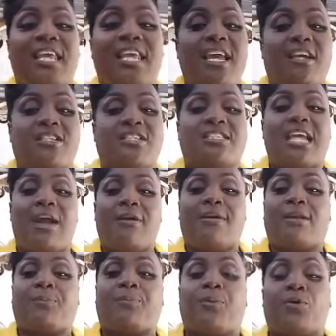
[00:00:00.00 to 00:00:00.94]
cake,
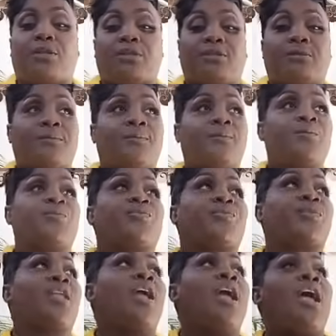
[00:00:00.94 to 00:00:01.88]
sorrel pudding,
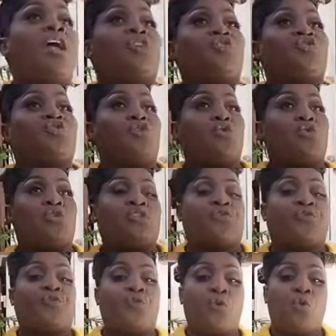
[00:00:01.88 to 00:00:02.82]

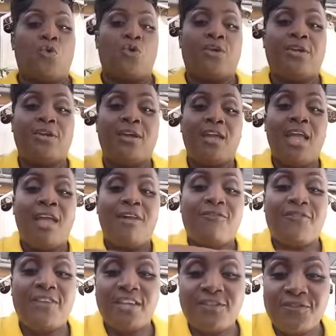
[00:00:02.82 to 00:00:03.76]
juice, food,
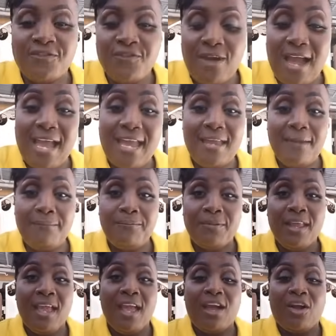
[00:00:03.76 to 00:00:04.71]
fish fry,
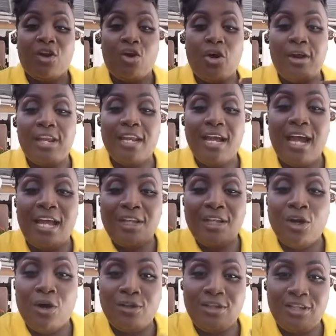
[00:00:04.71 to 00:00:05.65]
going on
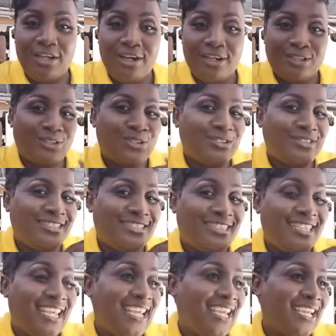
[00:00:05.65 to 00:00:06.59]
down there
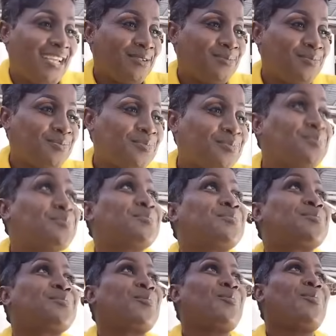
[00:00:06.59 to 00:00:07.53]
today.
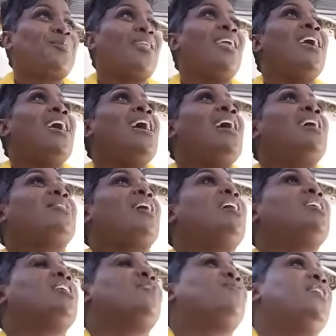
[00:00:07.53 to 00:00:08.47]

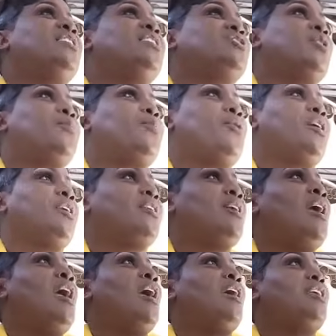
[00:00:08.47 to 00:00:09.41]
Thank you for the support.
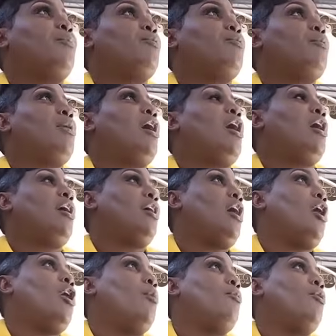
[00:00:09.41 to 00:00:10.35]

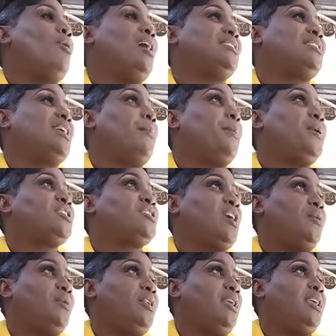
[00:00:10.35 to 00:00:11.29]
Oh, I want a
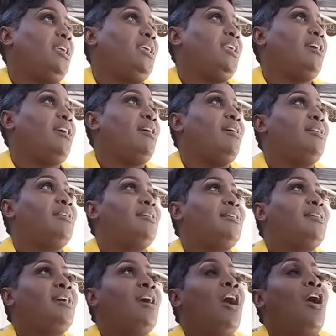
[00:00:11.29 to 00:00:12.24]
picture with you, you hear?
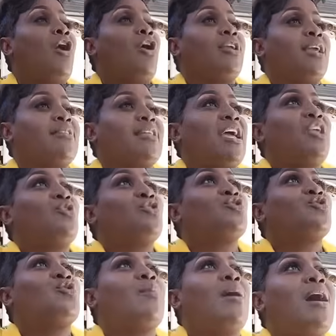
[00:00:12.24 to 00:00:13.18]
Oh, you're a
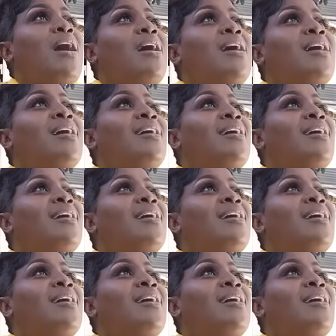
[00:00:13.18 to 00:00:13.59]
YouTuber?